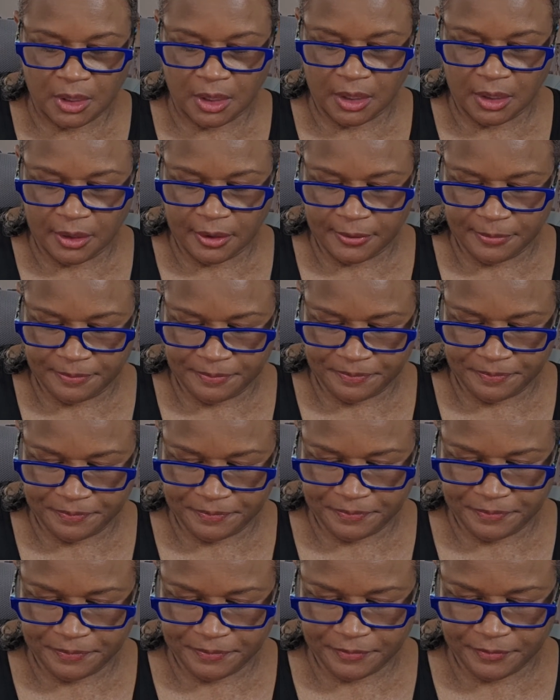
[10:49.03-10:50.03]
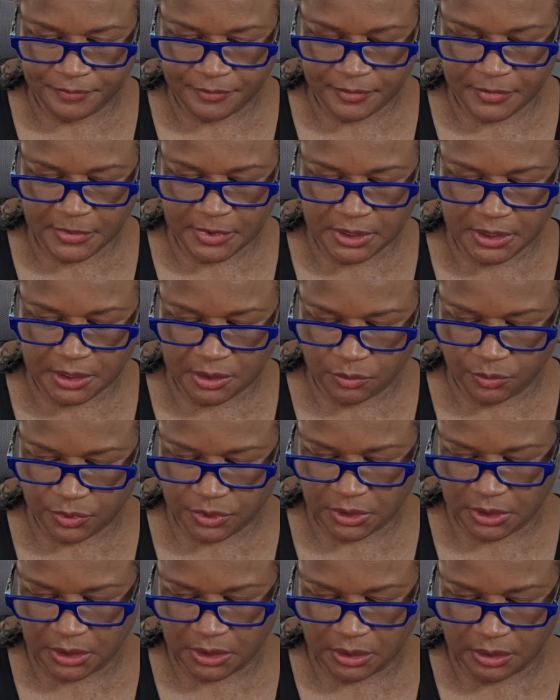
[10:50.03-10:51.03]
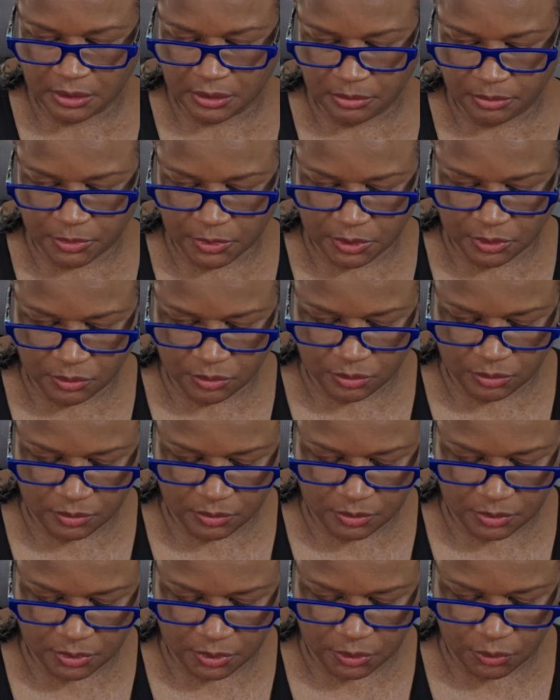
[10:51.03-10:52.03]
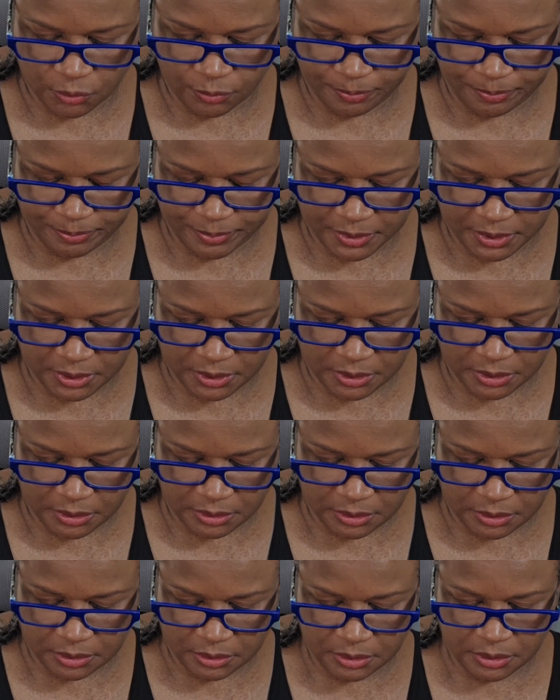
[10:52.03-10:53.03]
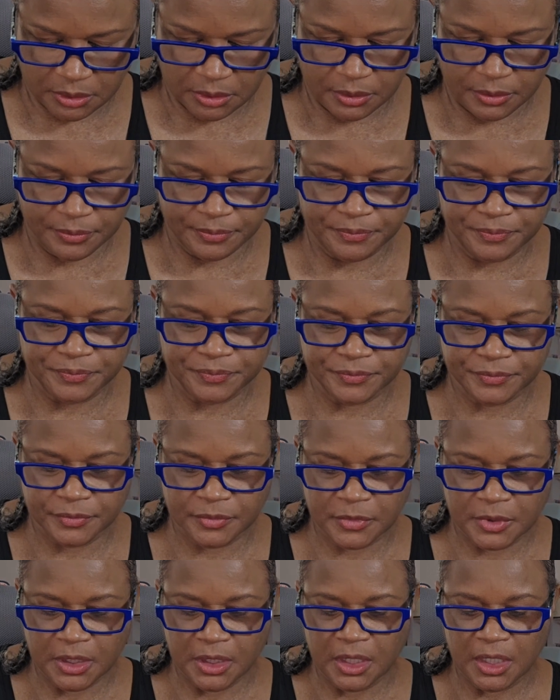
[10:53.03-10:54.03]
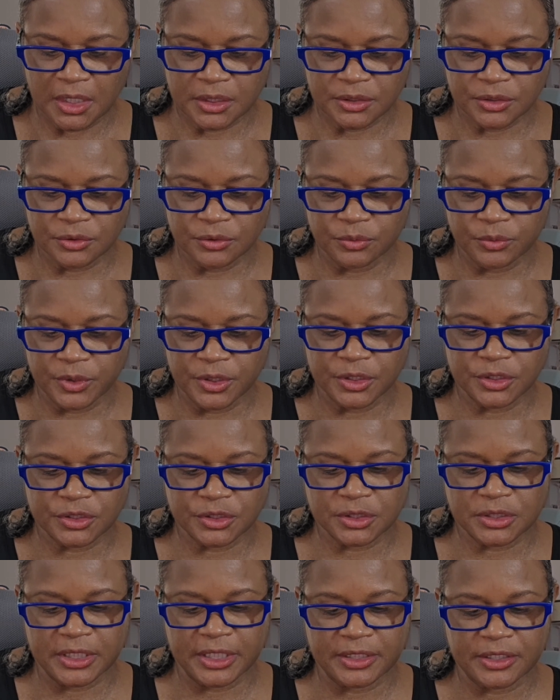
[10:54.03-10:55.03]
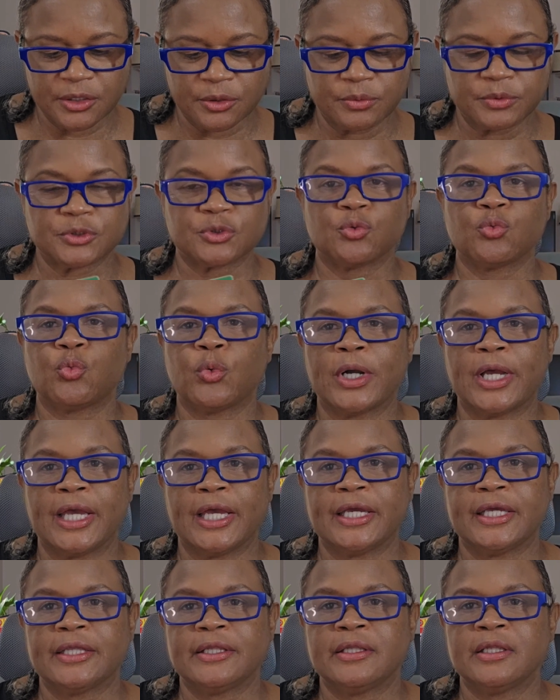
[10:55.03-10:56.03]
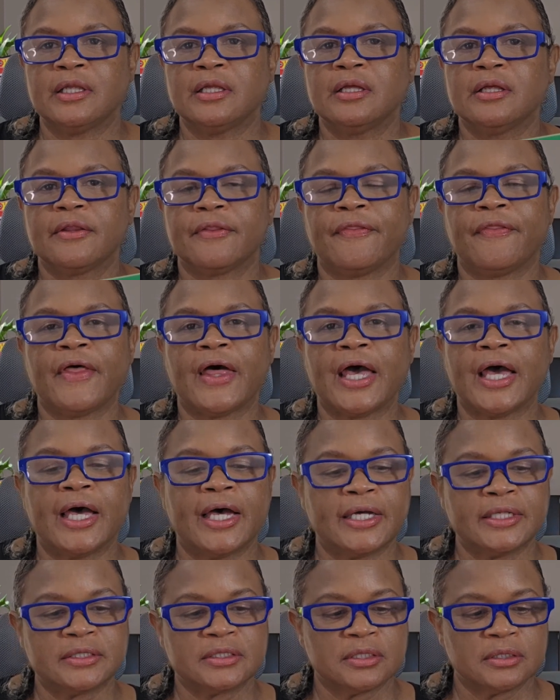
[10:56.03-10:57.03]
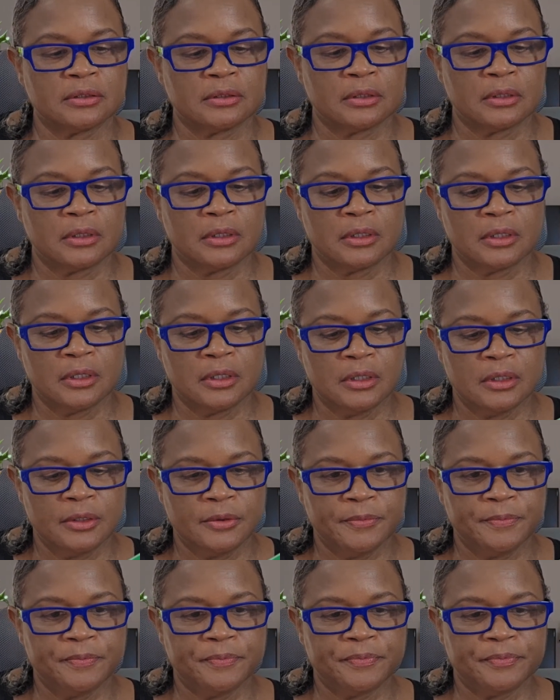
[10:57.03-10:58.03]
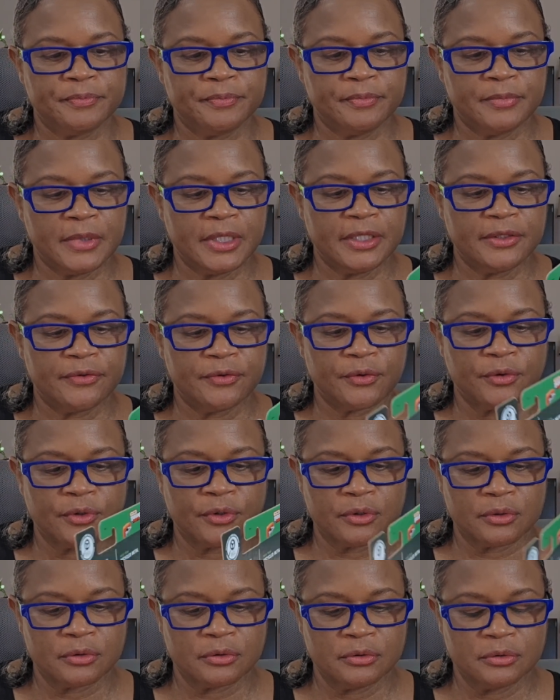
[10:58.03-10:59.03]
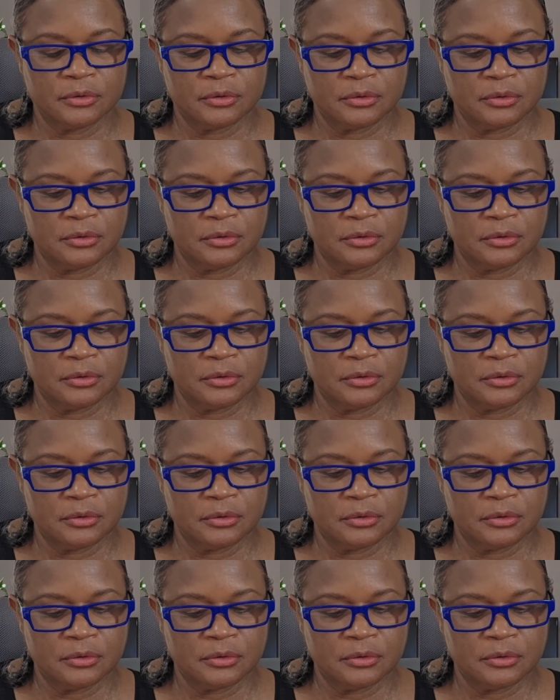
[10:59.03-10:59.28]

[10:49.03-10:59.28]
Let's see which end I'm going to open. I do wish that there was a way that either,